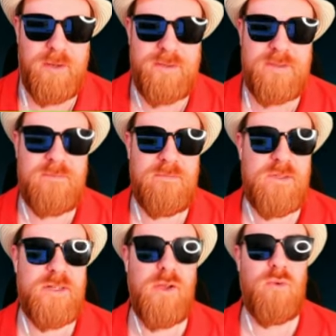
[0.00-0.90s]
It's
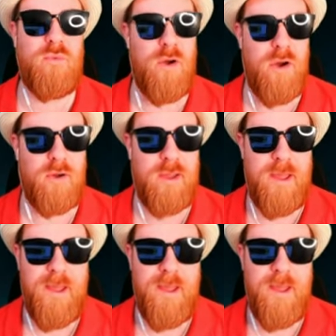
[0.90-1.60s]
still wrong.